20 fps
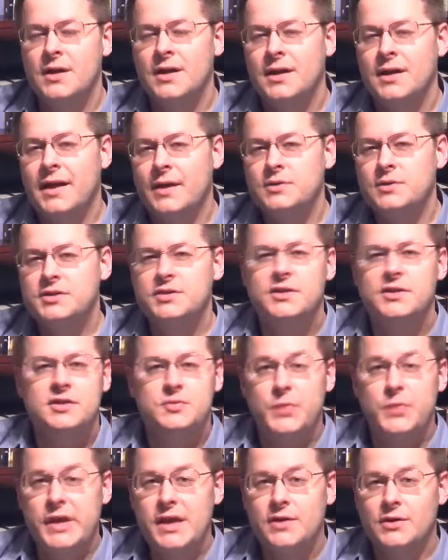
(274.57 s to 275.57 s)
Now, is it just
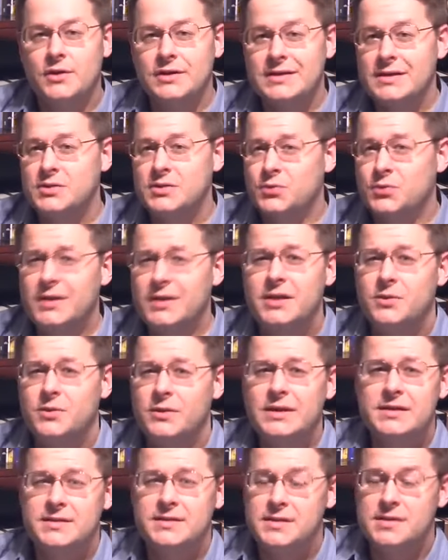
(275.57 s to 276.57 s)
me, or is this really,
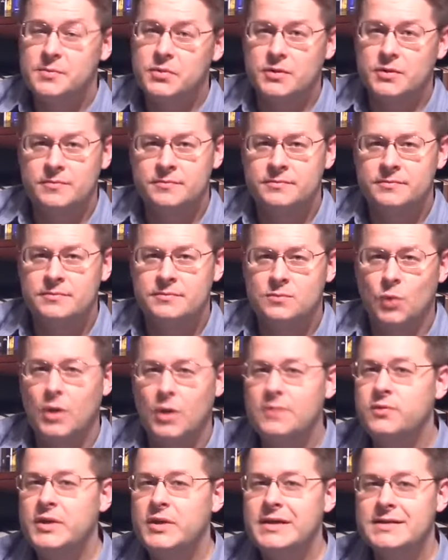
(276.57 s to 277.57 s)
really simple? What
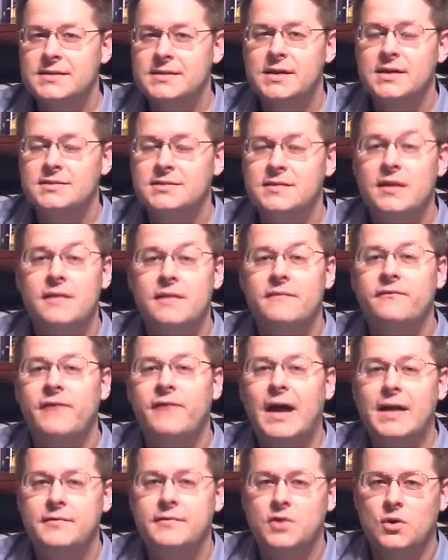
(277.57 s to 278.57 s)
if we discussed that a
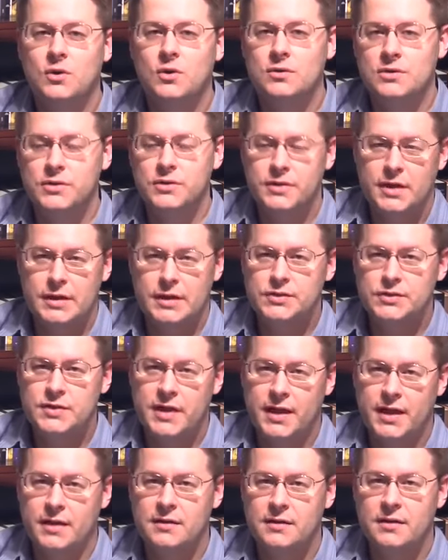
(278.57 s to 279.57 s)
5-year-old couldn't
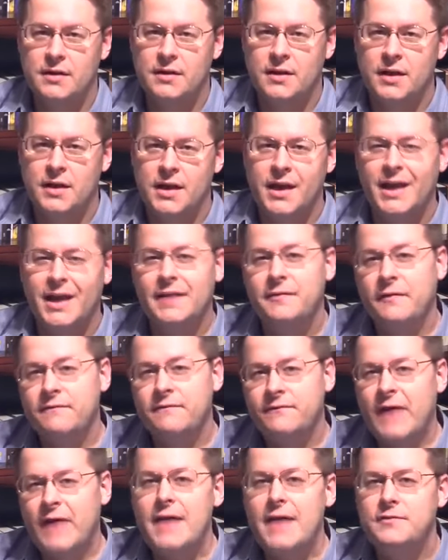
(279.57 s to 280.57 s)
understand? And if a
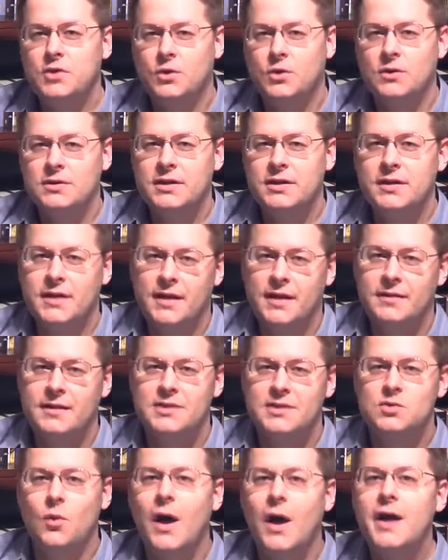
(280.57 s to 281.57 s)
5-year-old can get
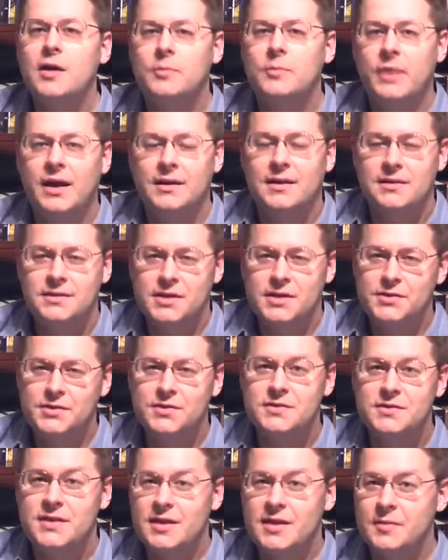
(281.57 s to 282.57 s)
this, why are
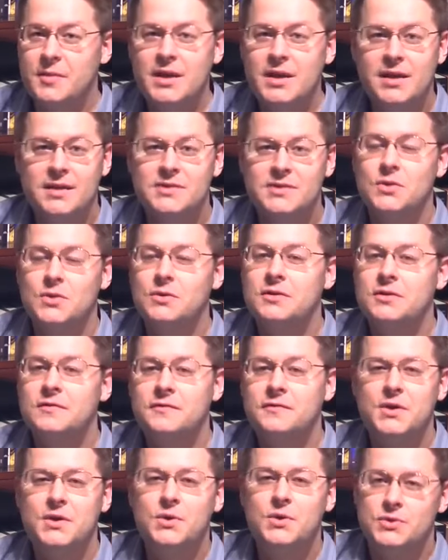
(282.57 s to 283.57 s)
politicians and the media so
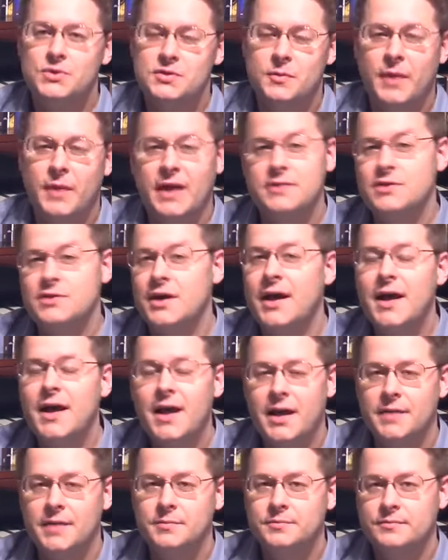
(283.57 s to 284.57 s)
confused by
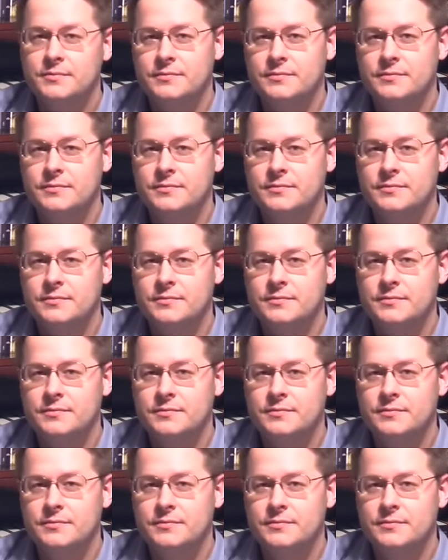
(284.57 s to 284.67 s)
jihad?